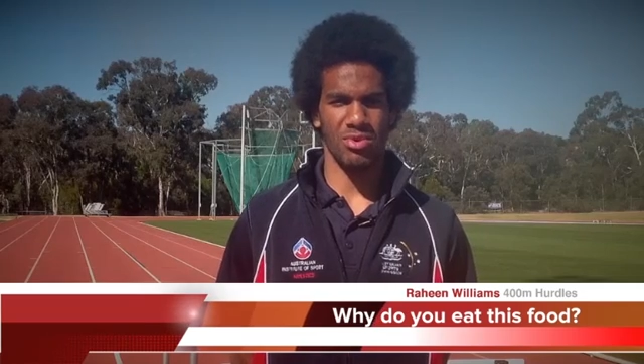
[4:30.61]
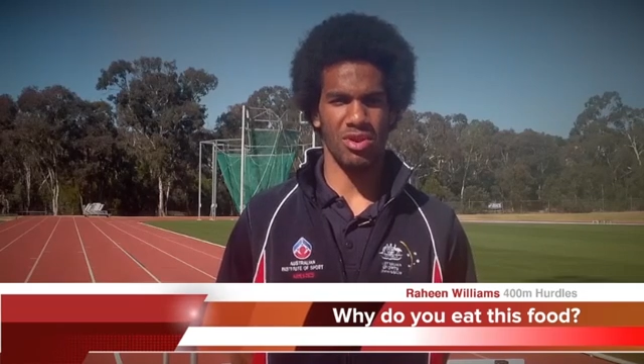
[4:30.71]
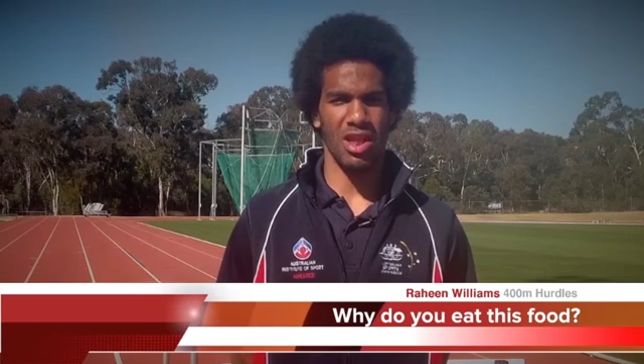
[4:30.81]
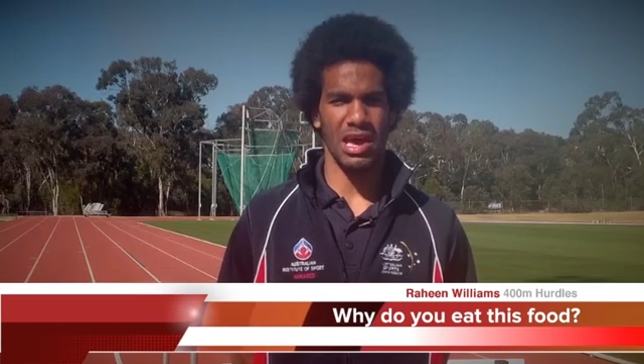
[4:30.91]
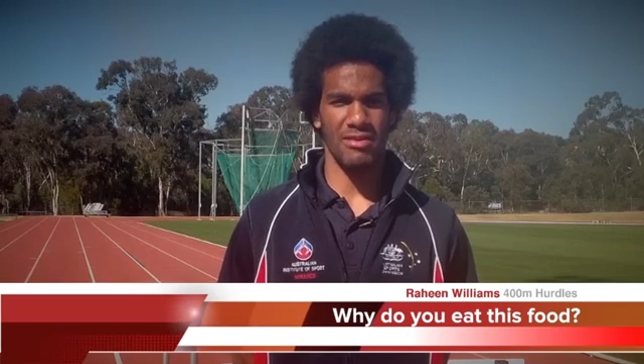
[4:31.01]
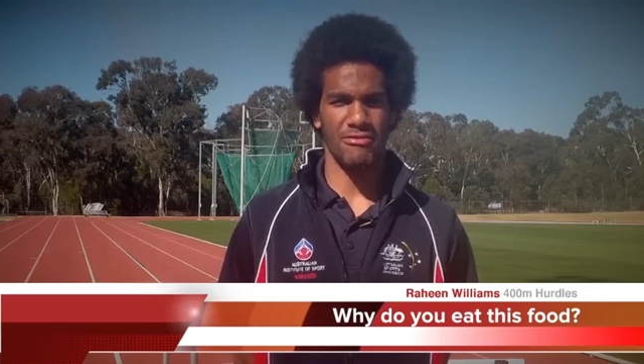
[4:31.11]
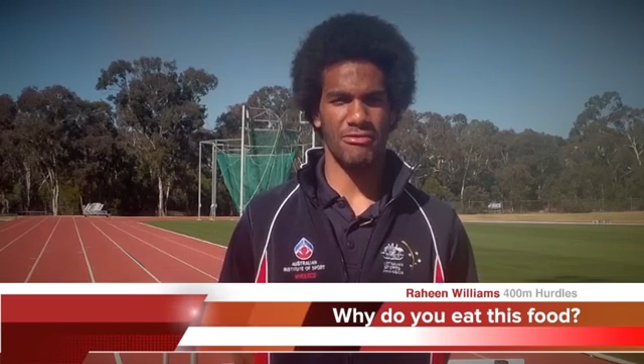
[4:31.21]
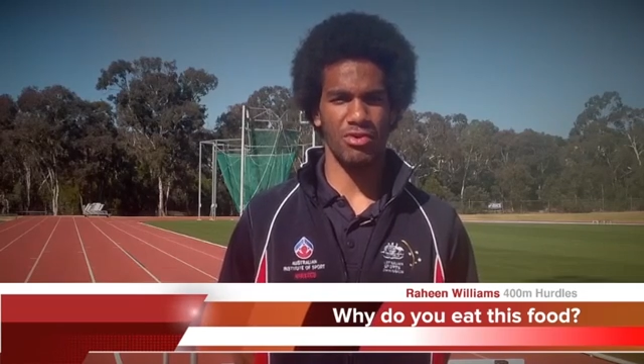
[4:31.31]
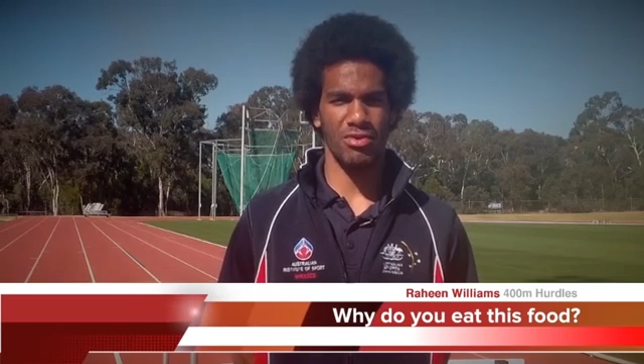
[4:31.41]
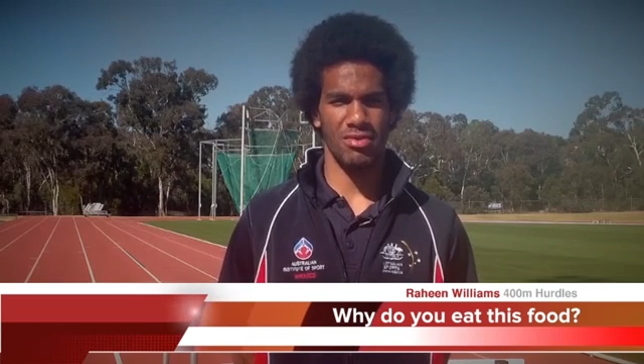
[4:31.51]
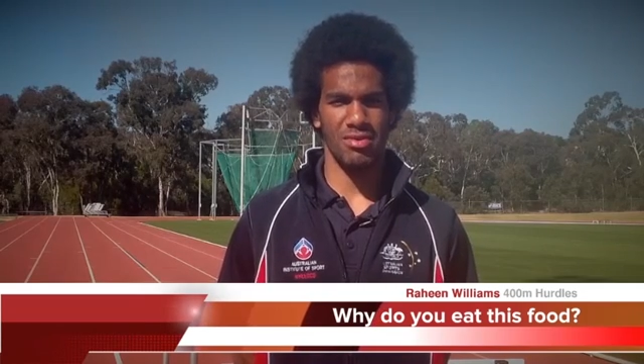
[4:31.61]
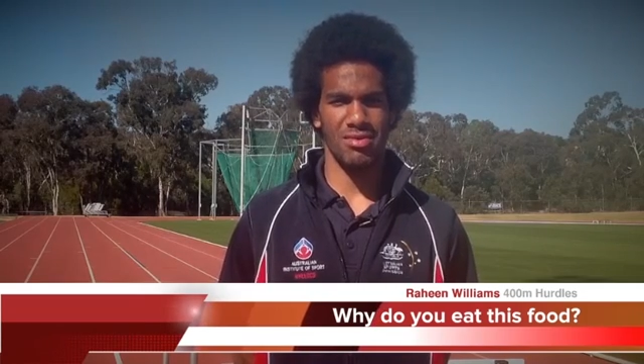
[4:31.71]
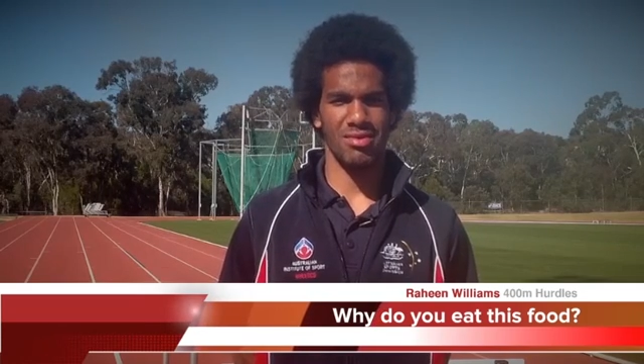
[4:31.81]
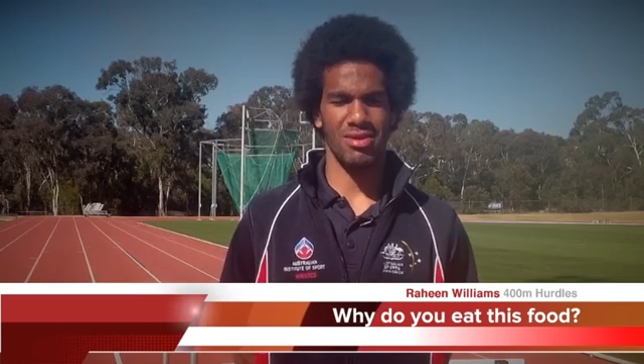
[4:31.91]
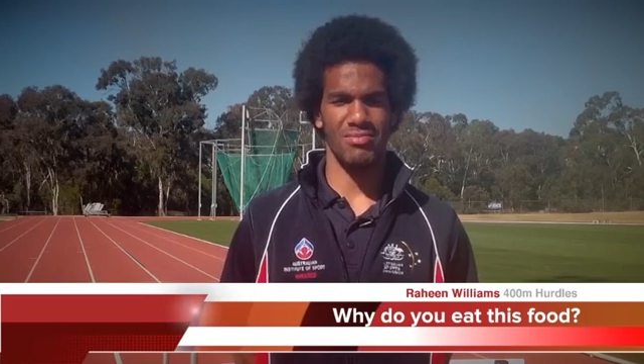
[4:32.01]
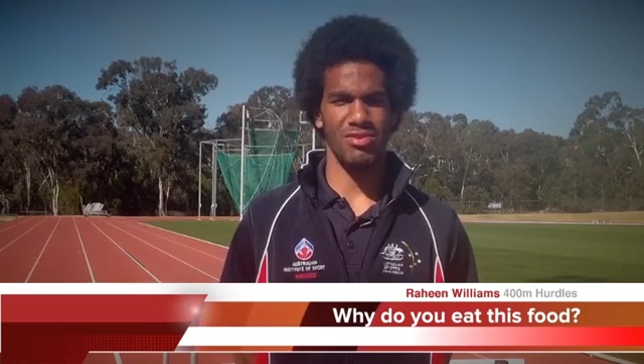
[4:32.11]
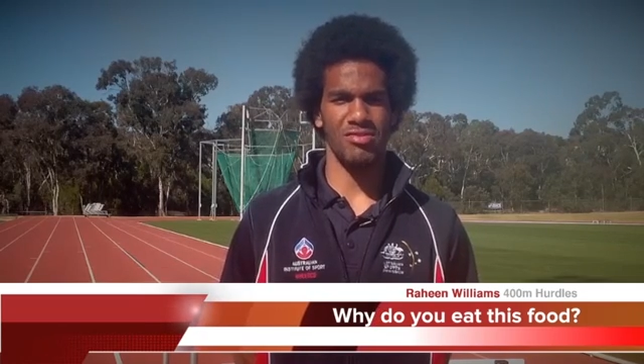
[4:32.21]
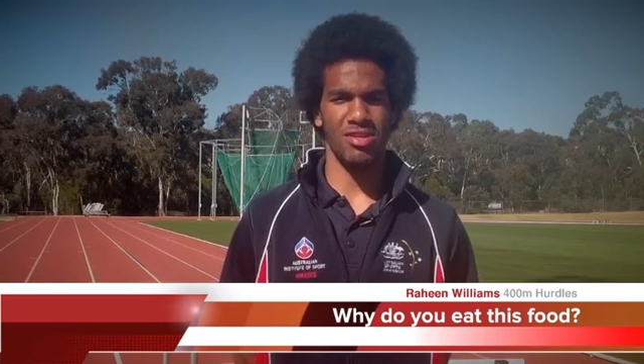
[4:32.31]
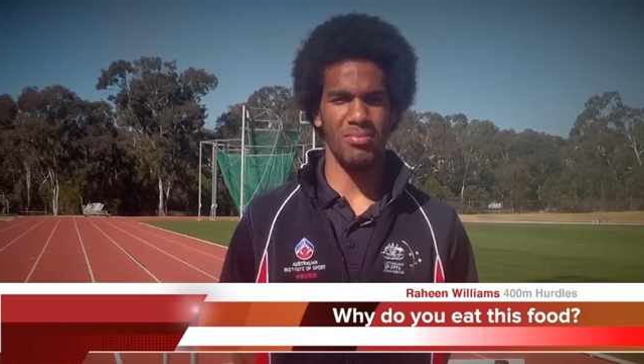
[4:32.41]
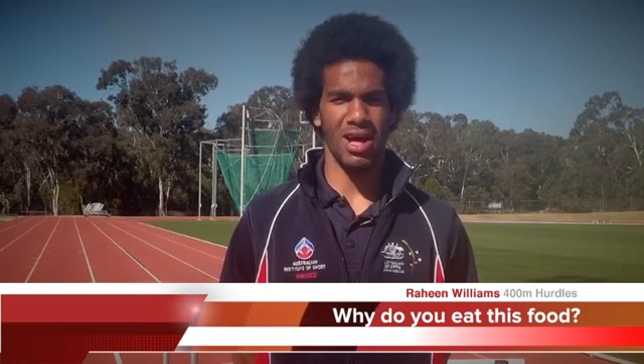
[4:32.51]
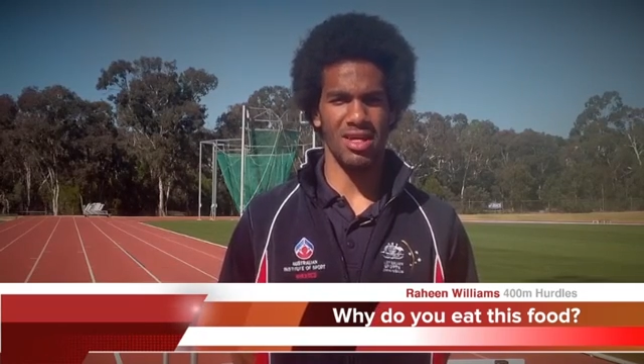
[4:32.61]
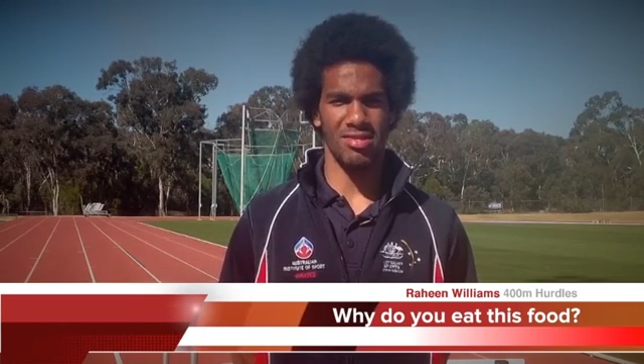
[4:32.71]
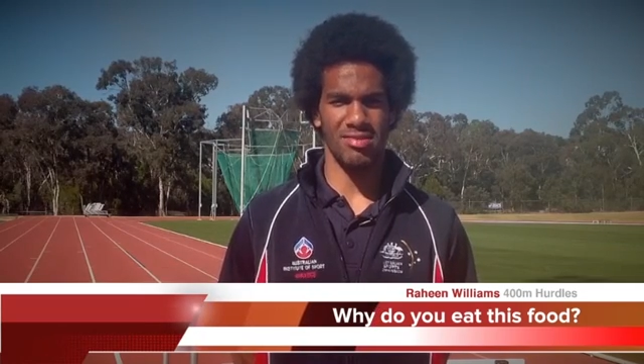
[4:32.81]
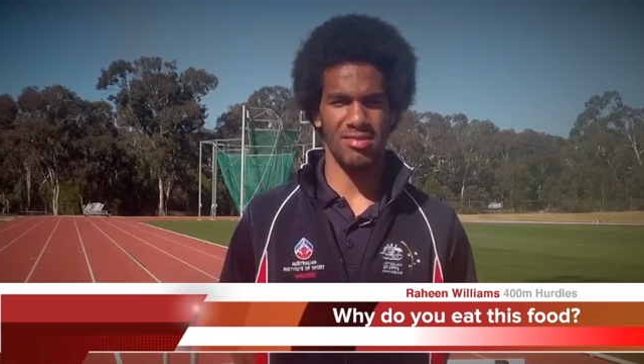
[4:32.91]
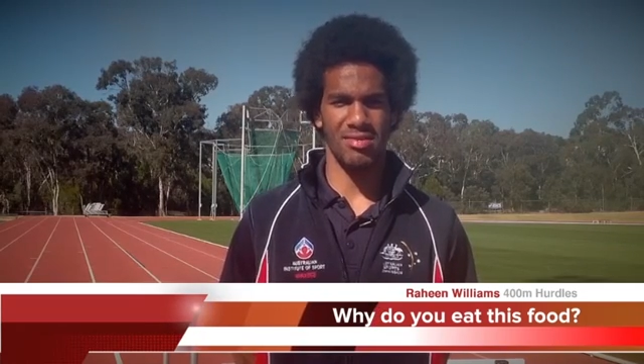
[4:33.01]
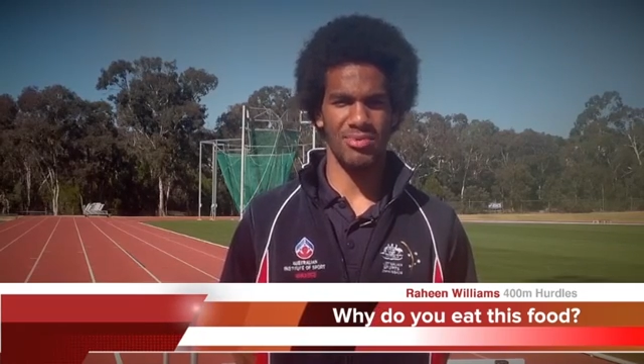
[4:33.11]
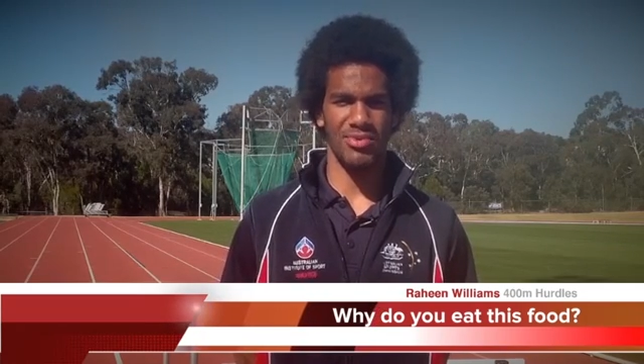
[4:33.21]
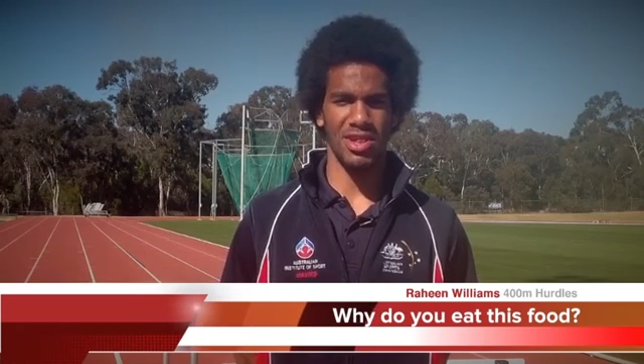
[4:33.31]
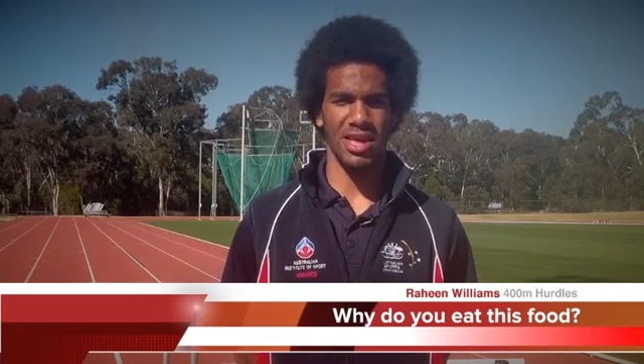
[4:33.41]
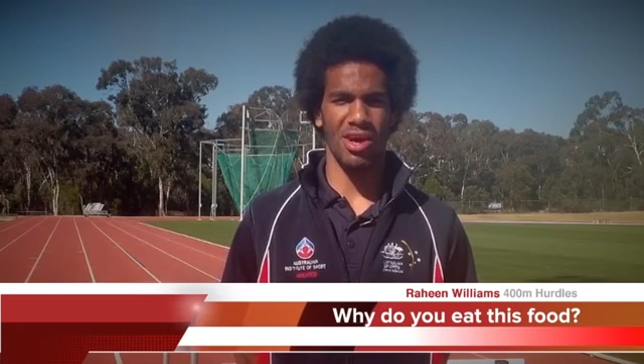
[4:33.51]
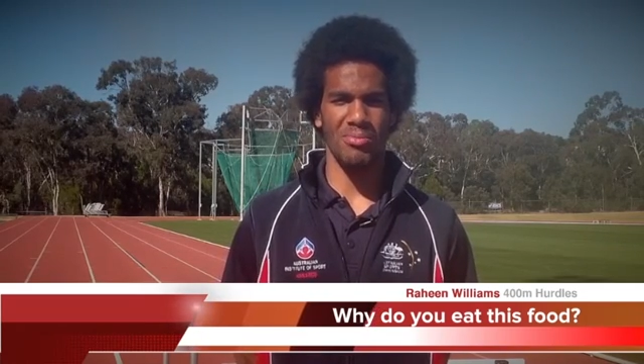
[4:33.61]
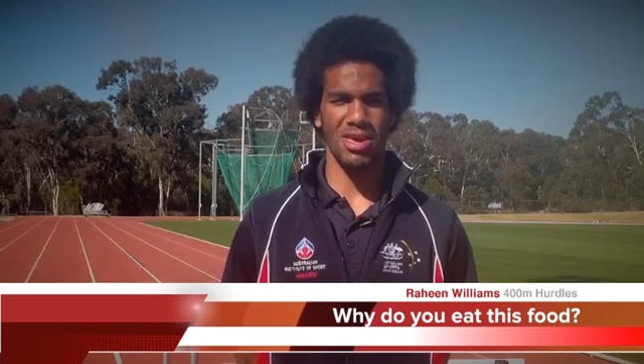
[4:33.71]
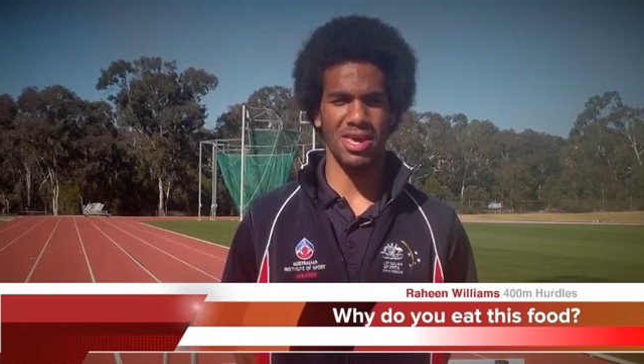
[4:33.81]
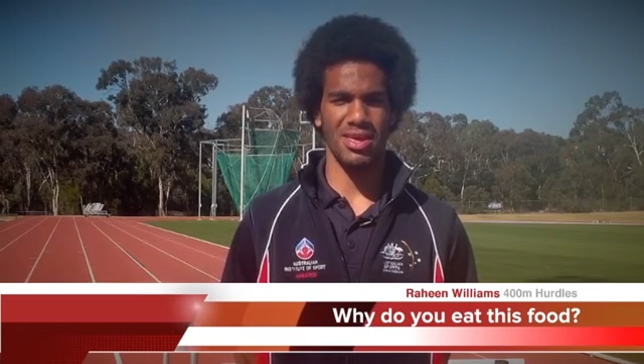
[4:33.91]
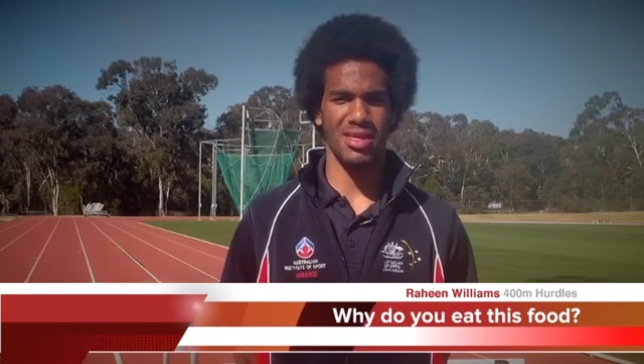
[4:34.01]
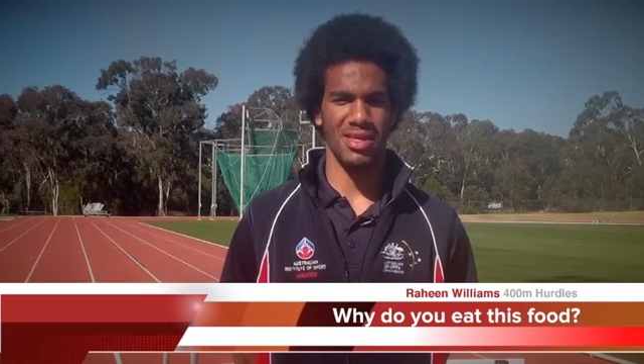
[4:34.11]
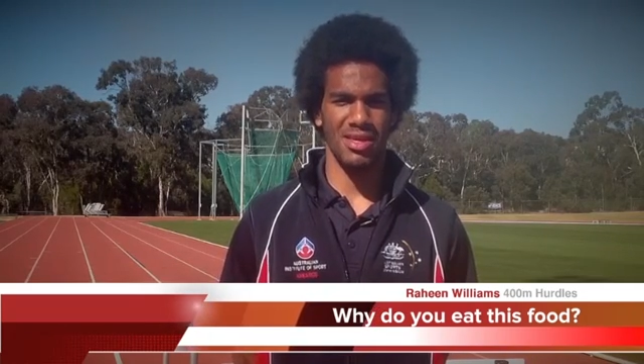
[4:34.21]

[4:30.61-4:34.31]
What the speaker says: sort of like fruit and muesli bars really help me